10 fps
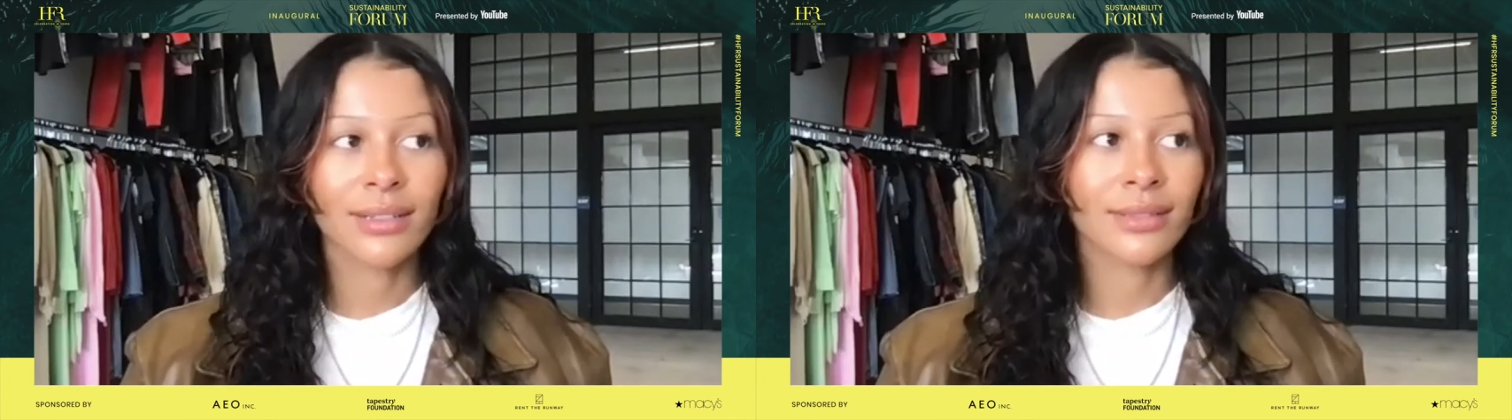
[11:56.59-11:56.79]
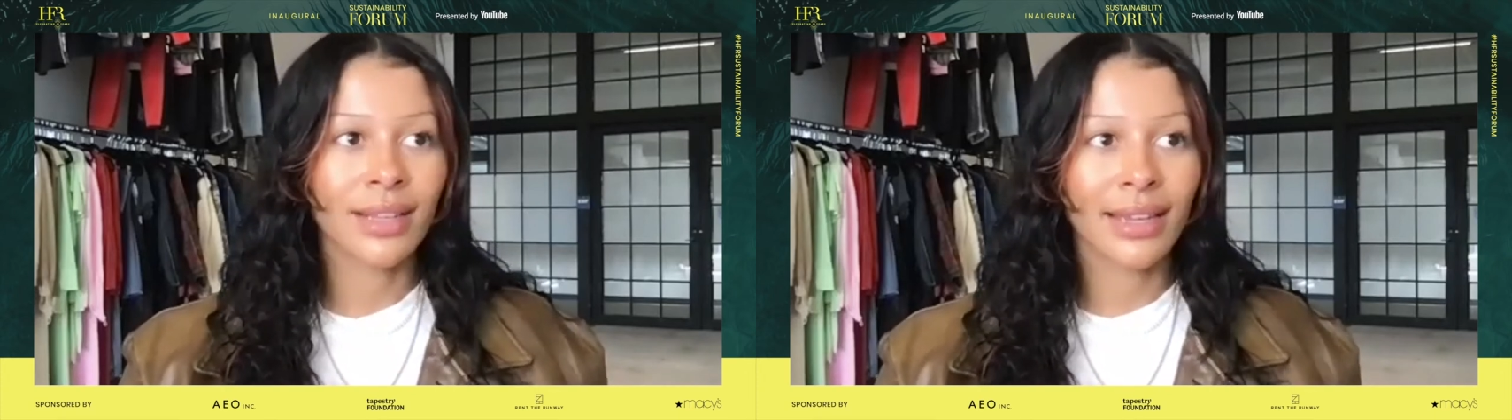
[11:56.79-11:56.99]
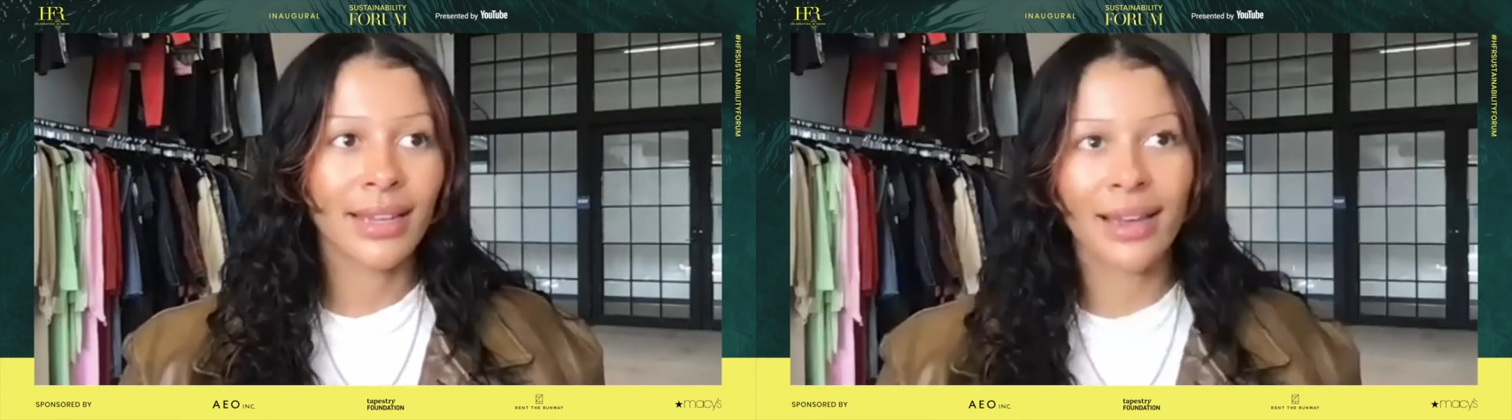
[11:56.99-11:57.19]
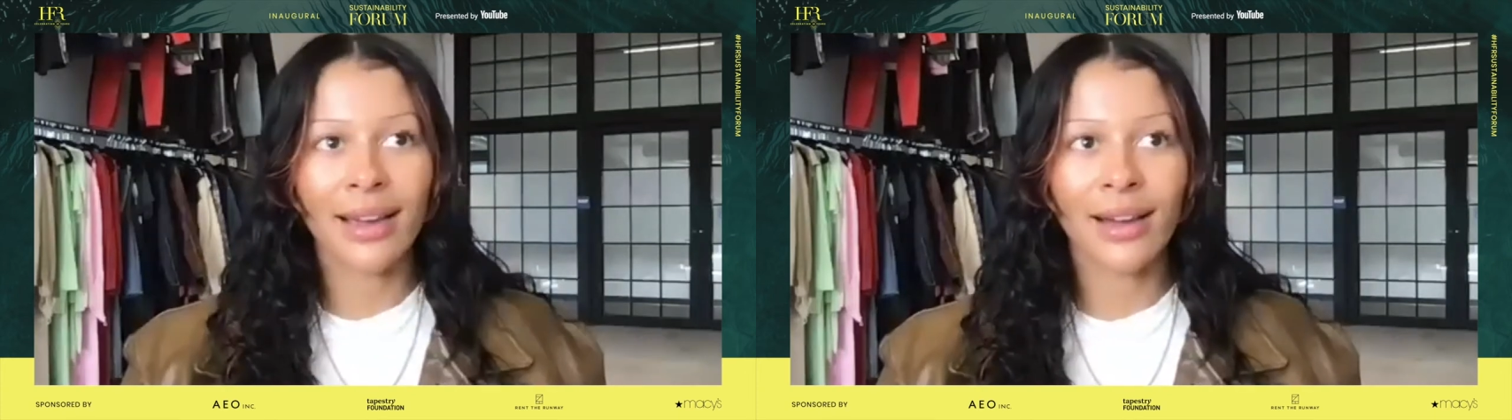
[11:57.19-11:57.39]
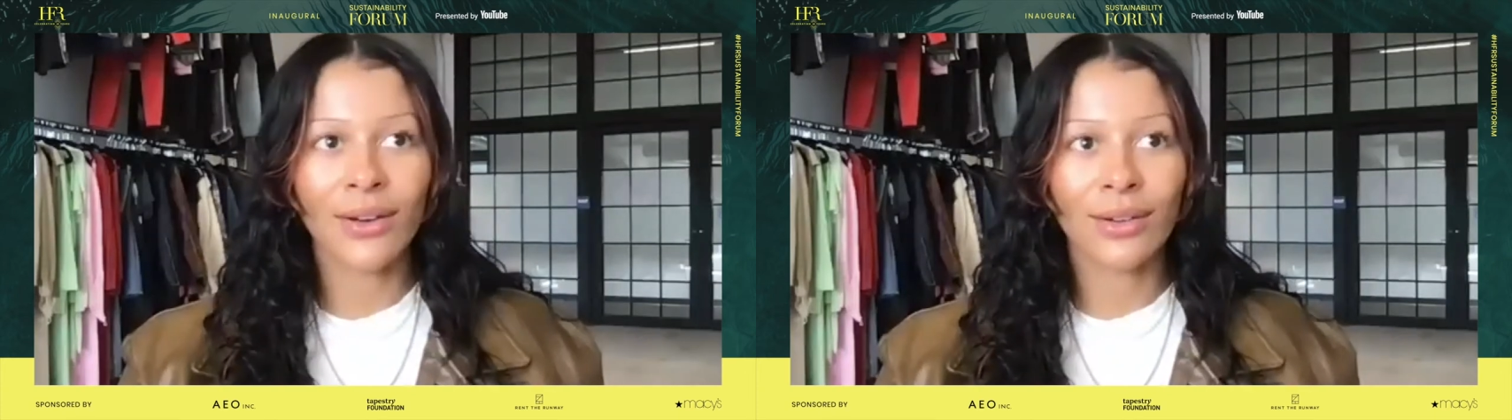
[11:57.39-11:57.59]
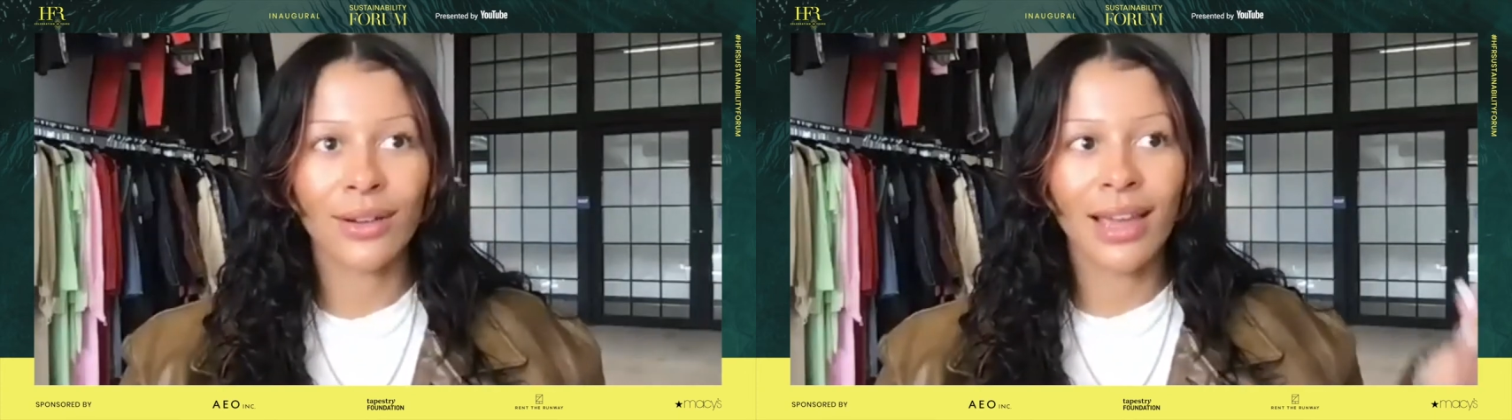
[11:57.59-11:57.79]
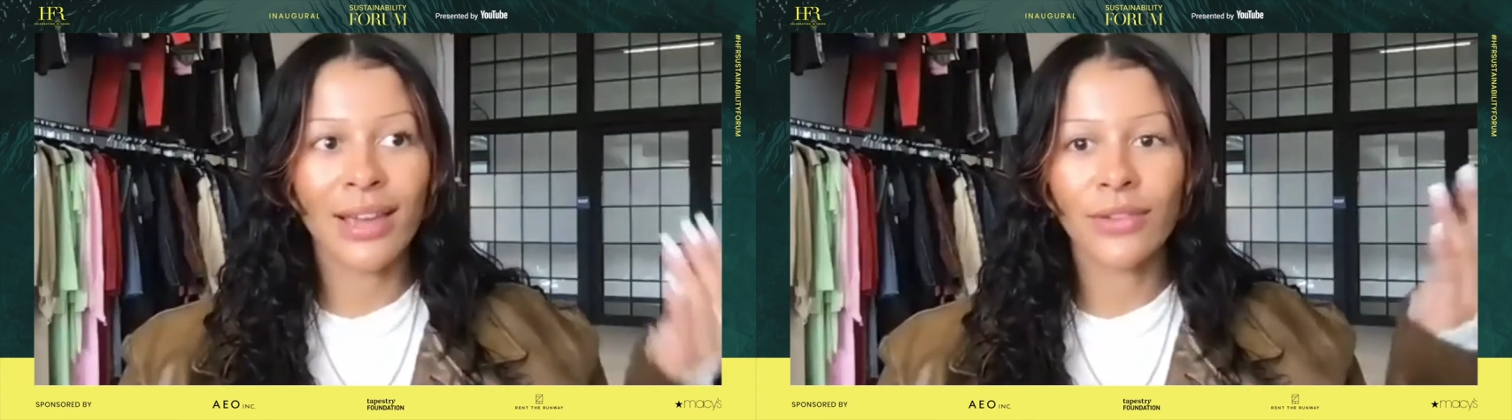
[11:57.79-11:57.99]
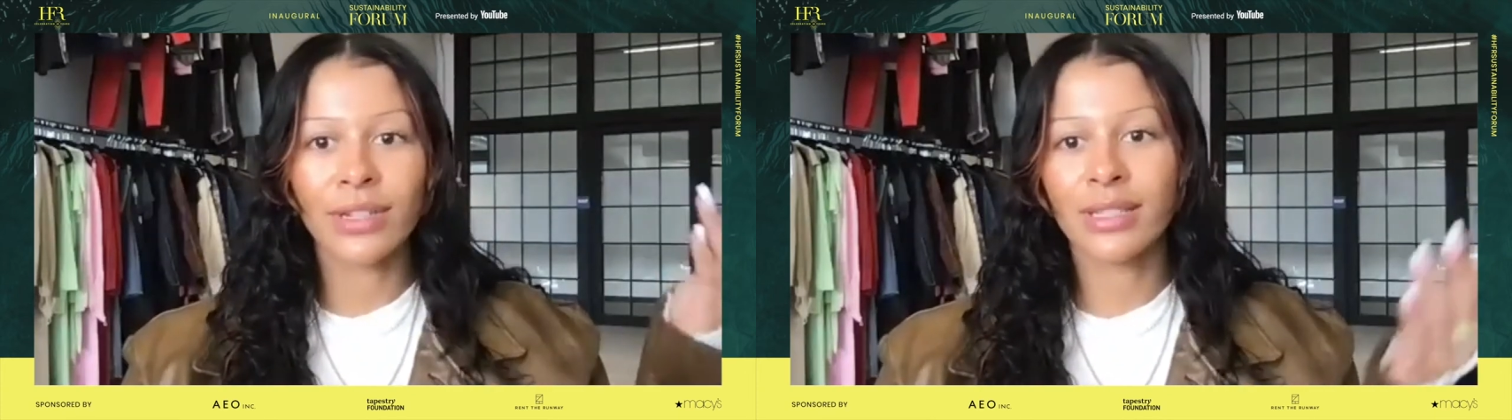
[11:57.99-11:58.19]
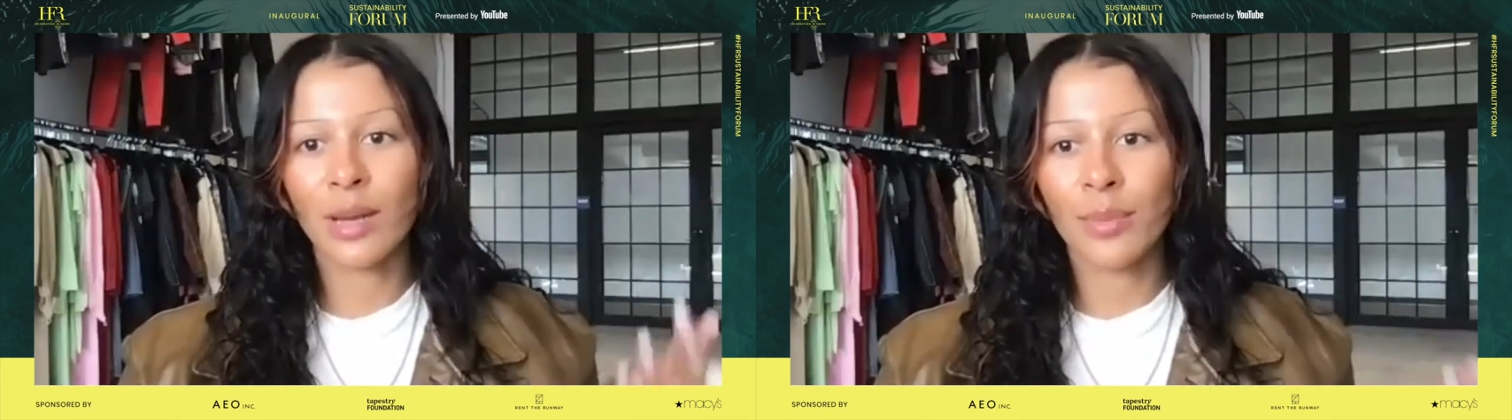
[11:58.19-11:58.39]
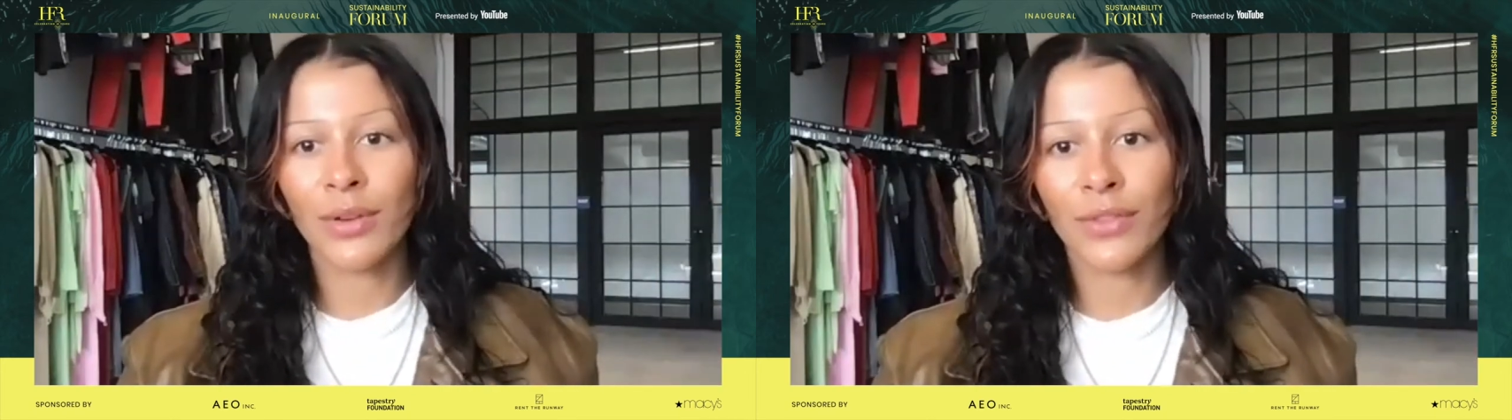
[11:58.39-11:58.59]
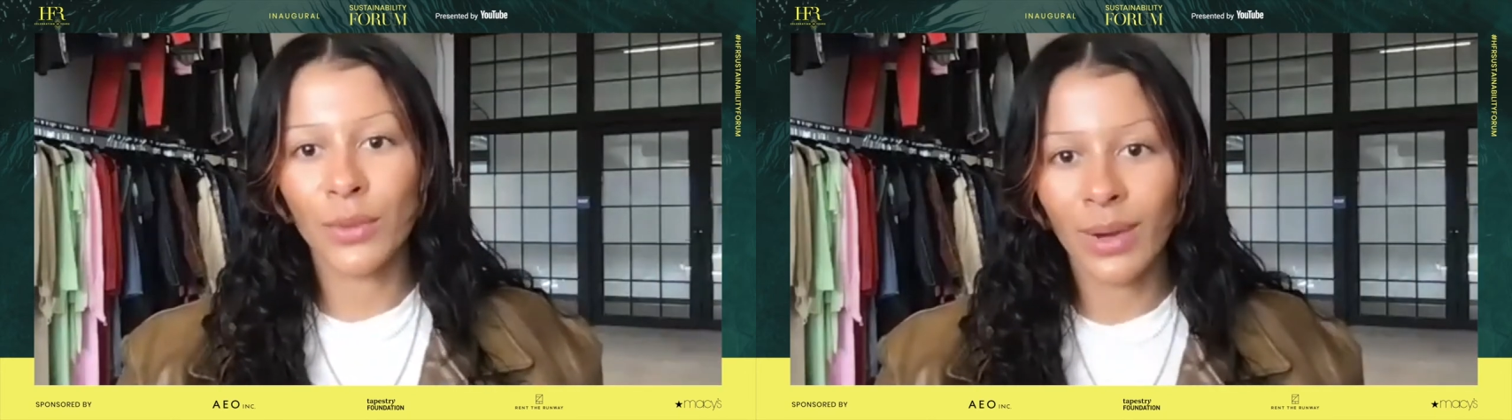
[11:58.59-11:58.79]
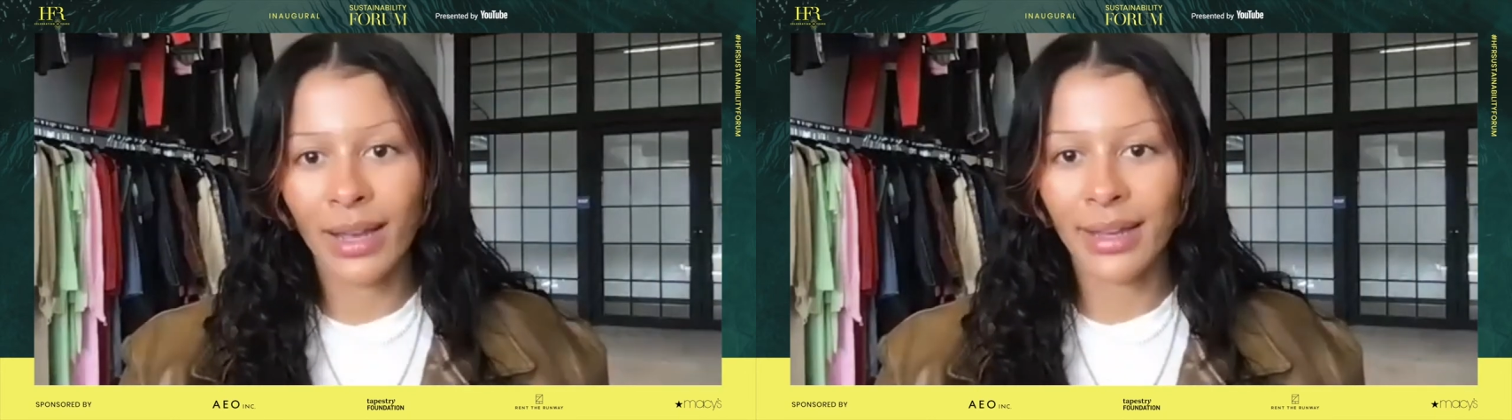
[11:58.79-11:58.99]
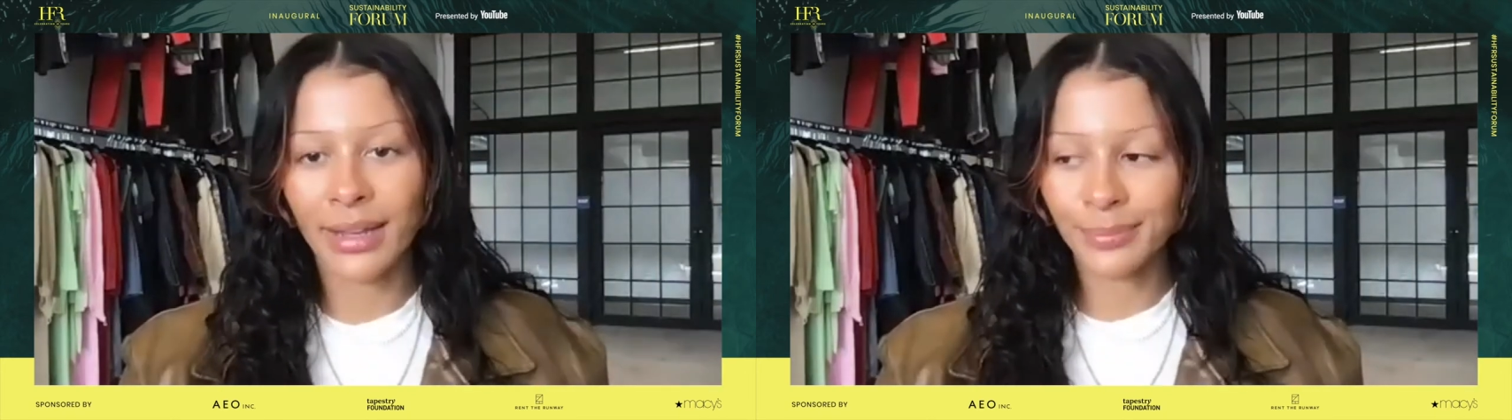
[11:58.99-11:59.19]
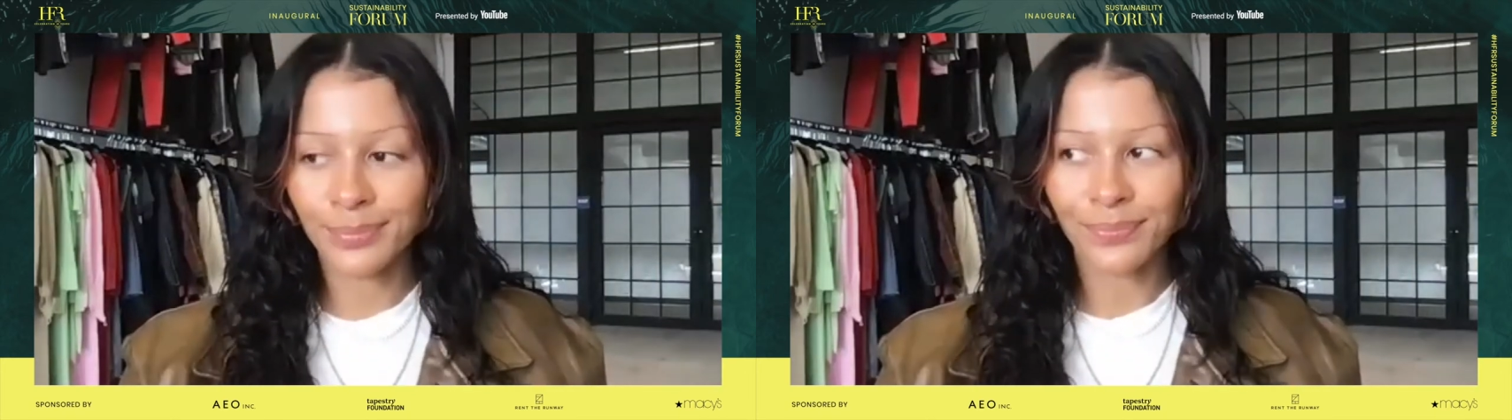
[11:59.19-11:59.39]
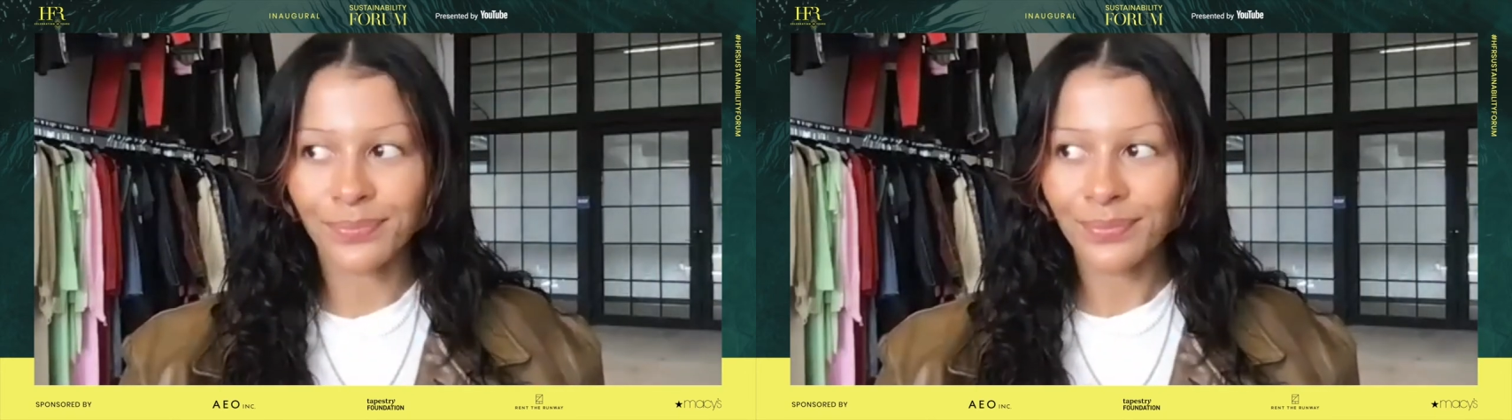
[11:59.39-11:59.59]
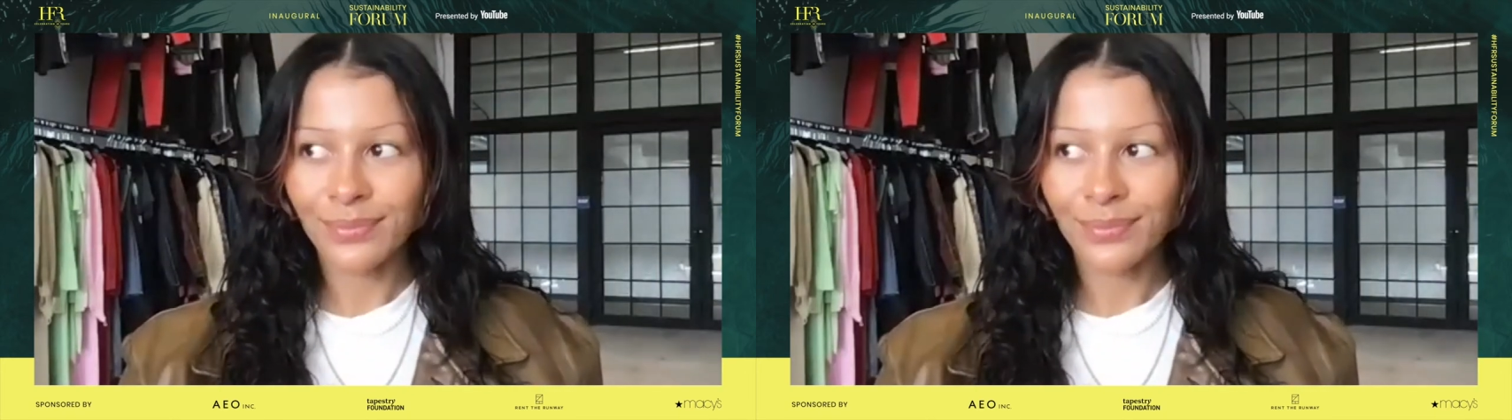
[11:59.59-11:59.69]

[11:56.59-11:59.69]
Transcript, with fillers: laying out every step of the way